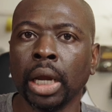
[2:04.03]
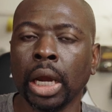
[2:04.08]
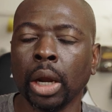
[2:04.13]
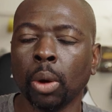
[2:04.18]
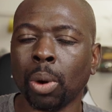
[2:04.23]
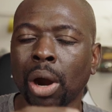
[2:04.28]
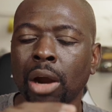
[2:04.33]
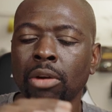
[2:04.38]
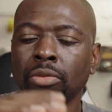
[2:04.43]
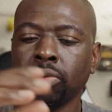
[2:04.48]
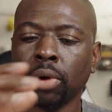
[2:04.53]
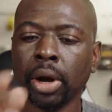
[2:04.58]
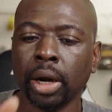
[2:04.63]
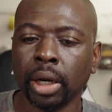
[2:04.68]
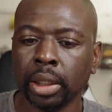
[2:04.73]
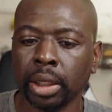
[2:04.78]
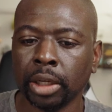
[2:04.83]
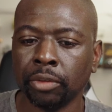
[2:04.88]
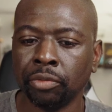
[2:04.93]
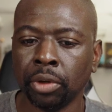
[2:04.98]
and quite
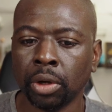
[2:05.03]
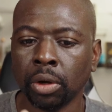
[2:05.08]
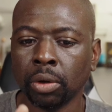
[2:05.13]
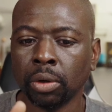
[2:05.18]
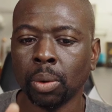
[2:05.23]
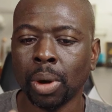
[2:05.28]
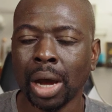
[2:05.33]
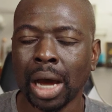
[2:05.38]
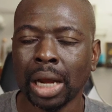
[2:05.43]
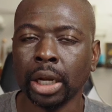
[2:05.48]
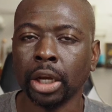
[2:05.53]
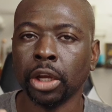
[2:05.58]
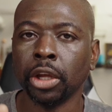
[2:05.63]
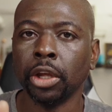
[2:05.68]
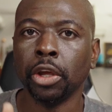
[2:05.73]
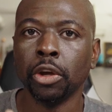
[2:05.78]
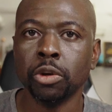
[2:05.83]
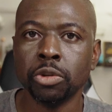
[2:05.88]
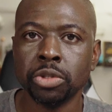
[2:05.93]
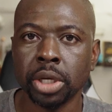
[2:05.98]
frankly, if you don't know how to
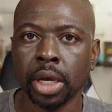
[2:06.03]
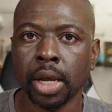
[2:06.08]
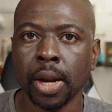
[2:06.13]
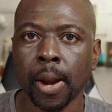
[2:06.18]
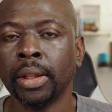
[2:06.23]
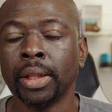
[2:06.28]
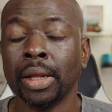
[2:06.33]
use it,